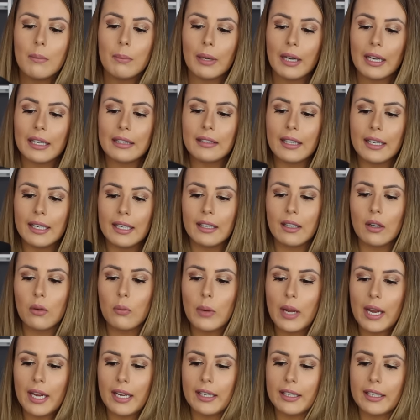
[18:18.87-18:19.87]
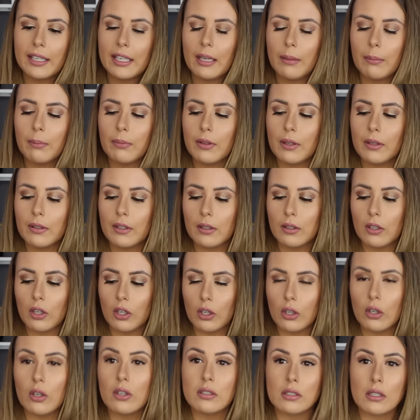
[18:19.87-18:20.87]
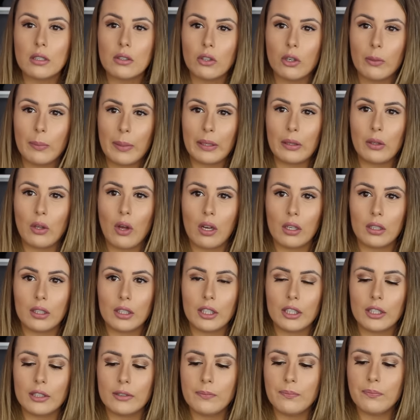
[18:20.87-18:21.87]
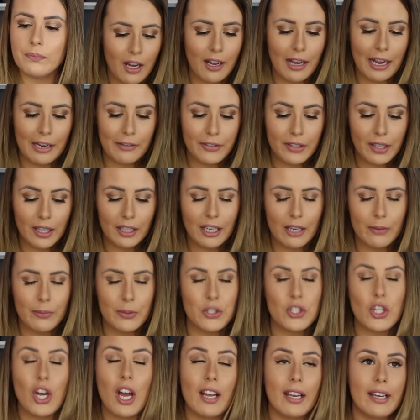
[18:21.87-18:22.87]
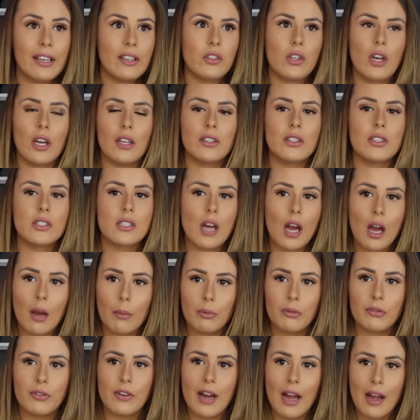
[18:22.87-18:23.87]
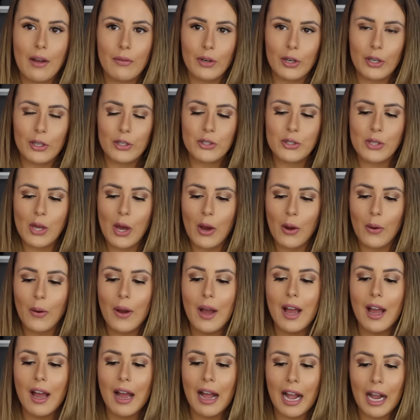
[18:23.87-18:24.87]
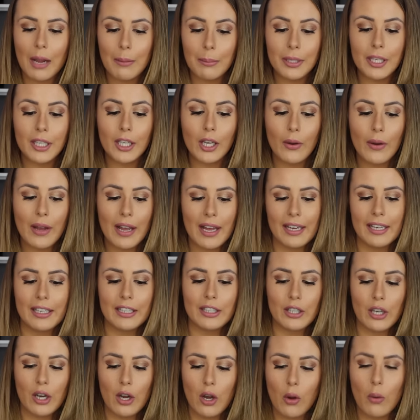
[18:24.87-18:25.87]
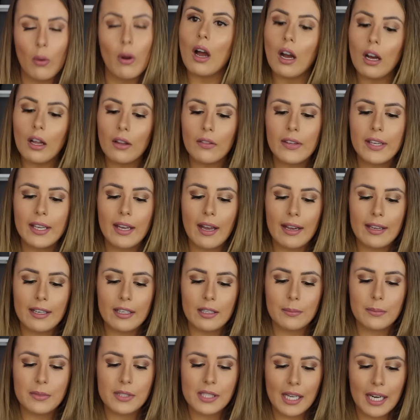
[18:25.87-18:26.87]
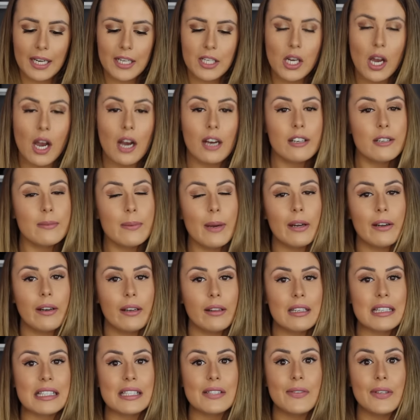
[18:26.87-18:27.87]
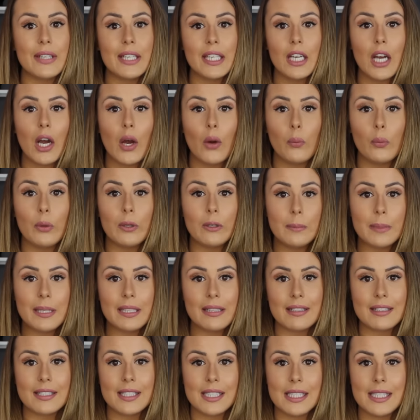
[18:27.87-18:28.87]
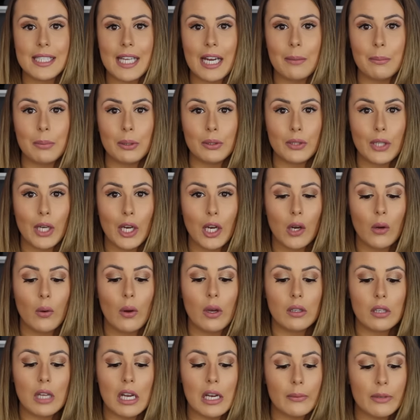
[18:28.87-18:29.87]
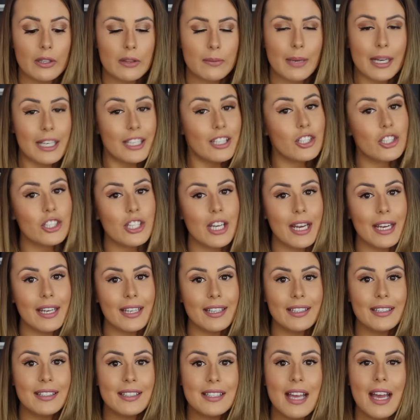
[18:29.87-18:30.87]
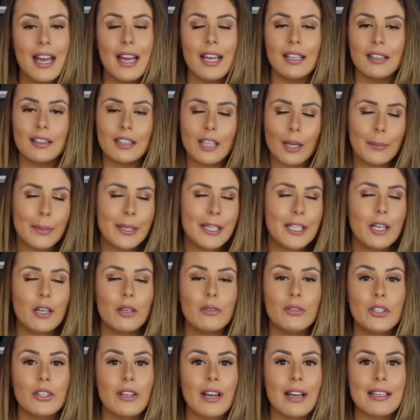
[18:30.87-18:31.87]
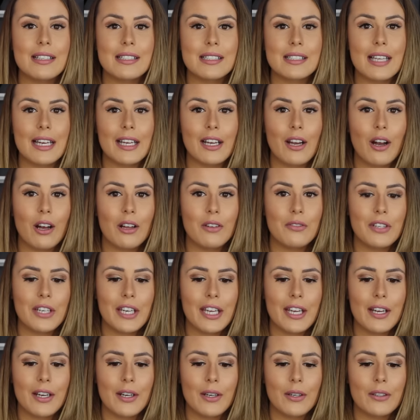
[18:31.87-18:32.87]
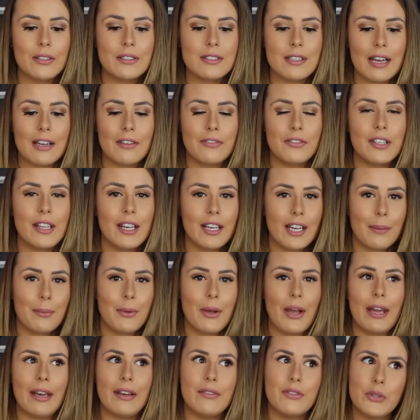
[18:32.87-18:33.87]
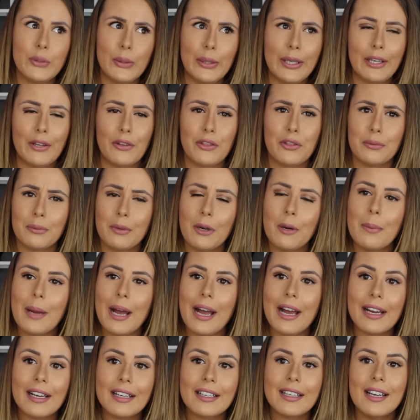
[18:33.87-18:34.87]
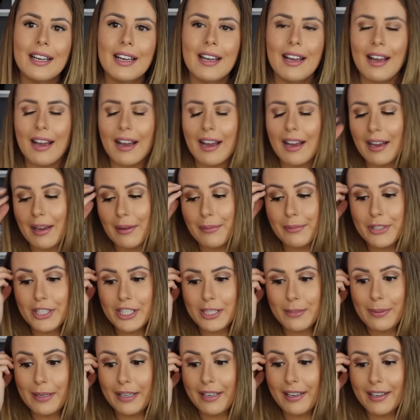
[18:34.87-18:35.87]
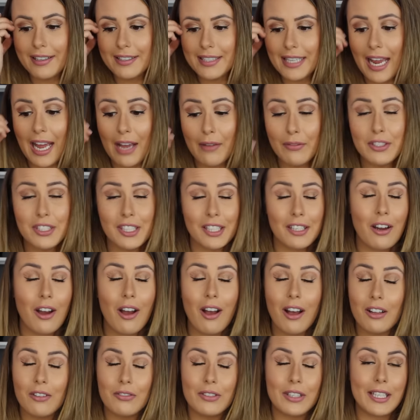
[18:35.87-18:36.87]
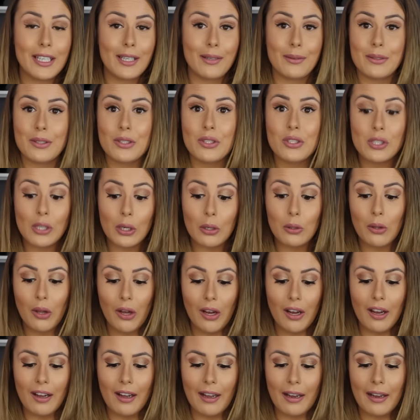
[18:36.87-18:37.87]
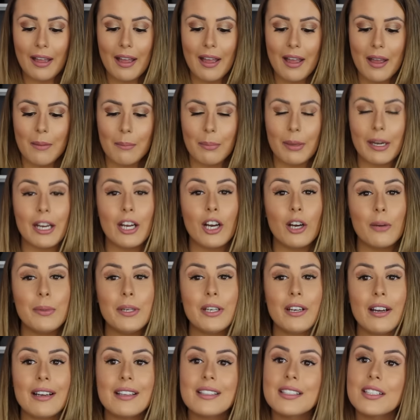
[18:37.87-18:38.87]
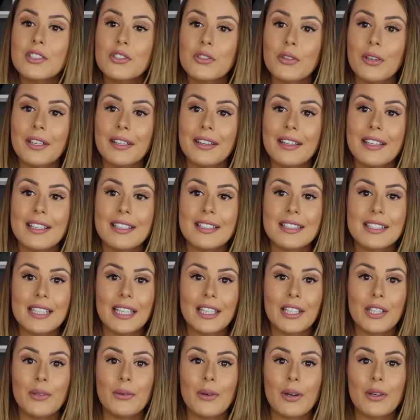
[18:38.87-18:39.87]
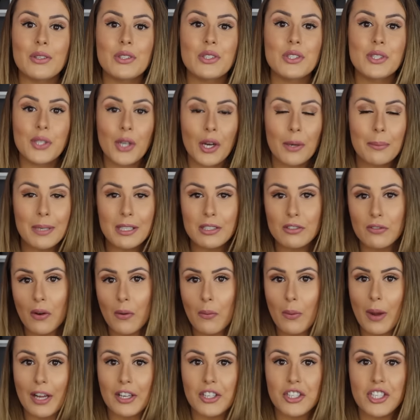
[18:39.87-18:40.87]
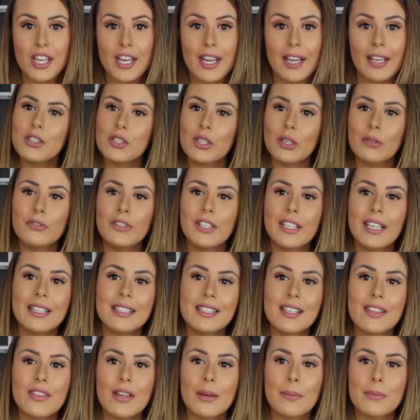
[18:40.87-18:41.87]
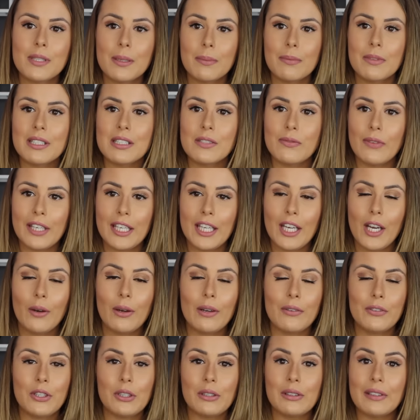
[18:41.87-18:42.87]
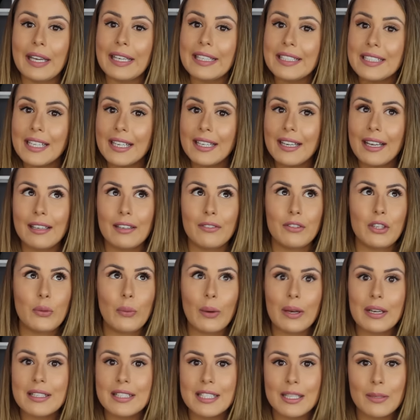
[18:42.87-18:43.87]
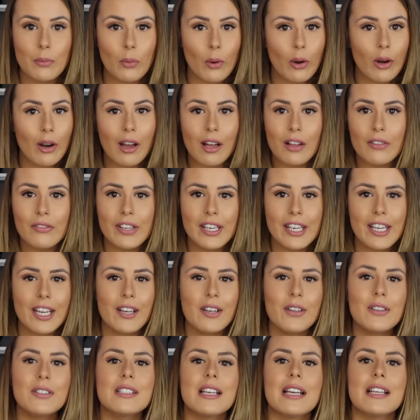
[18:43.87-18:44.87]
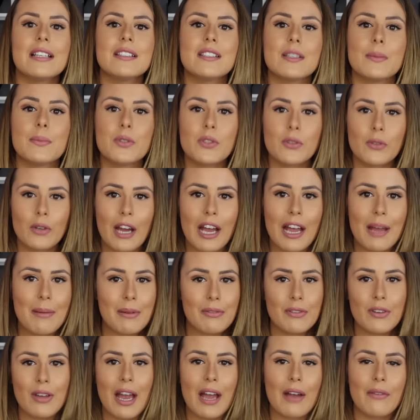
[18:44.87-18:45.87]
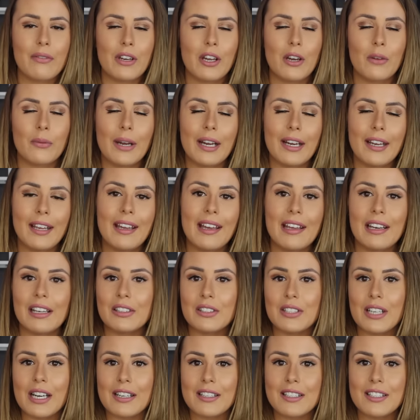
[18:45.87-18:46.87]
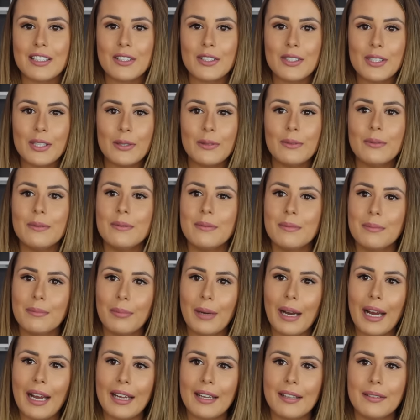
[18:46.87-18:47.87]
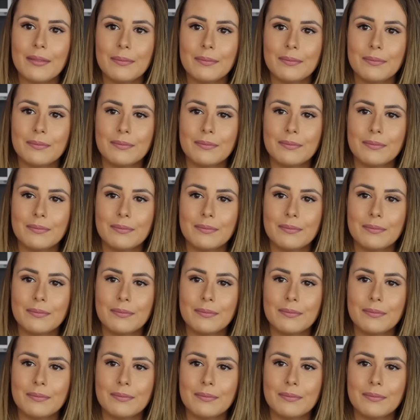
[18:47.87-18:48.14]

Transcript: but I'd like a way to keep the curls a little bit longer. Uh, I feel like I've been talking nonstop forever, so I'm gonna go ahead and go. All the items that I talked about in this video will be listed down below along with my shades. Let me know if you guys like haul videos. I feel like I'm kind of doing like a throwback um, just because I haven't done a haul video in so long, but I hope you guys enjoyed this. Thank you all so much for watching. Don't forget to thumbs up this video if you liked it and if you want to see more haul videos and subscribe if you haven't already and I'll talk to you soon. Bye.